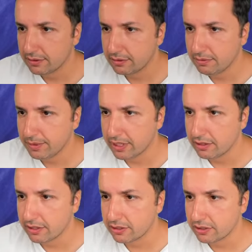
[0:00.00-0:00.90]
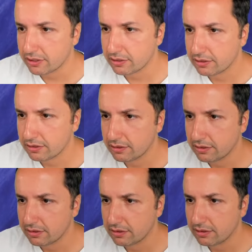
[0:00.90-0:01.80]
Oh my gosh.
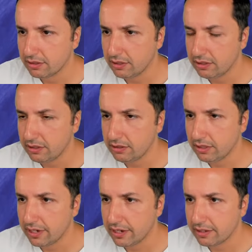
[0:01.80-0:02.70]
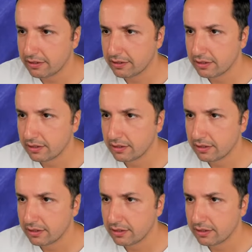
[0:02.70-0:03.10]
Not easy, guys.